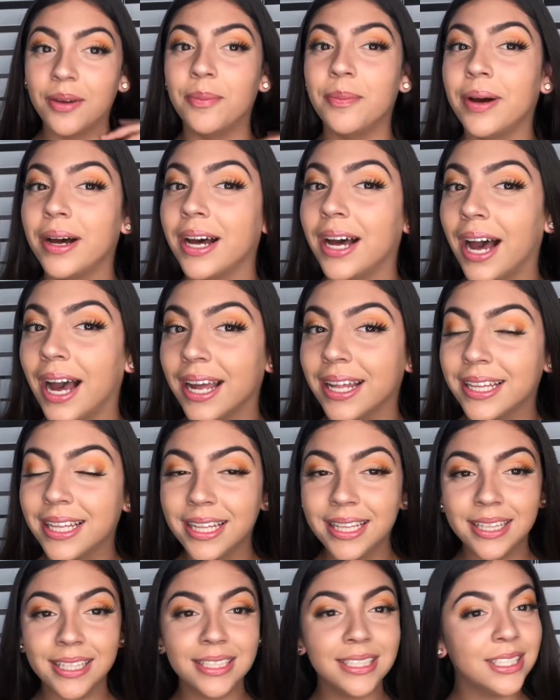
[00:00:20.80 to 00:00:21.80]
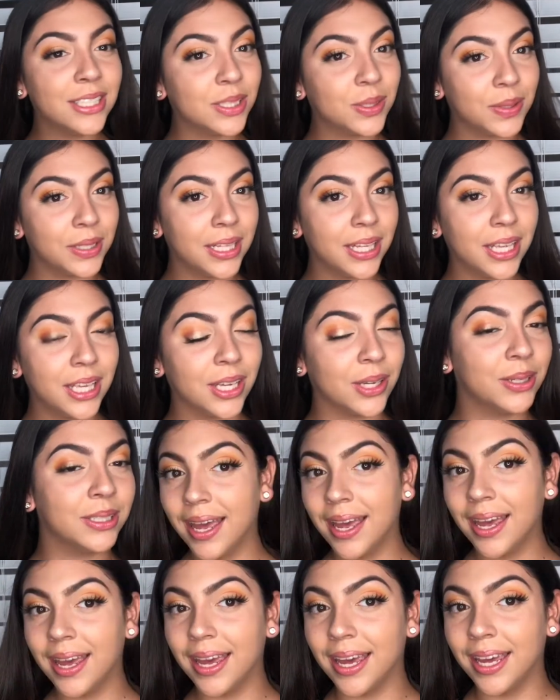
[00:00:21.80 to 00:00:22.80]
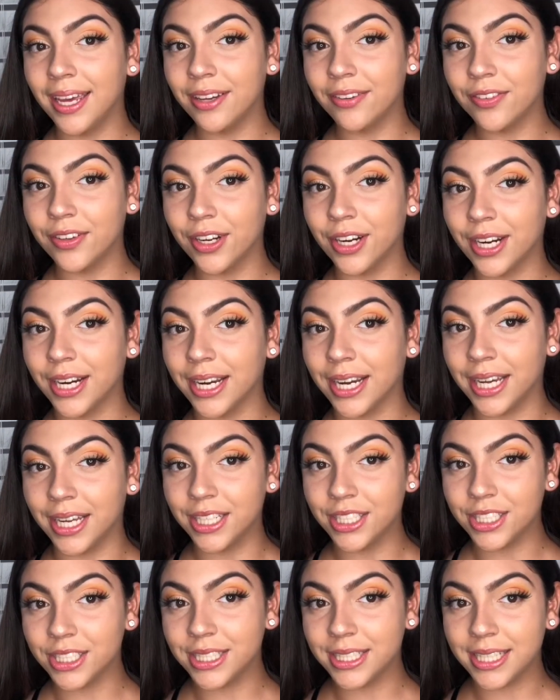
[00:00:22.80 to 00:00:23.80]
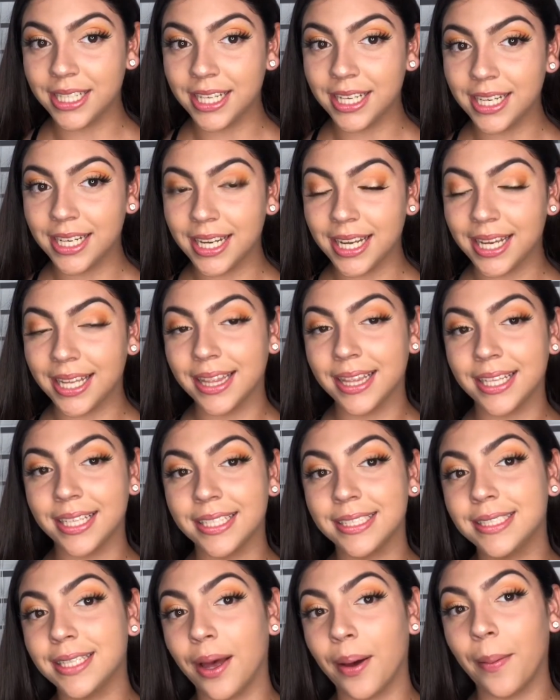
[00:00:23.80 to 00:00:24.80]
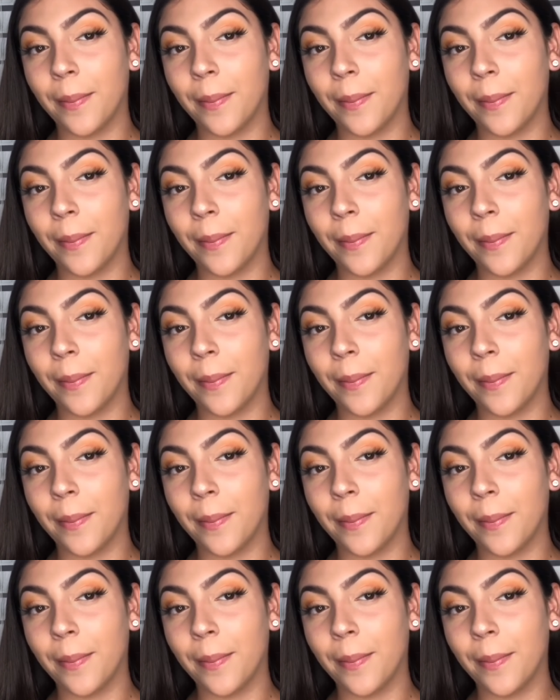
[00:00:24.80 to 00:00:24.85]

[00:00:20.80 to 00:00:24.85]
but I think this is really cute if you're interested in this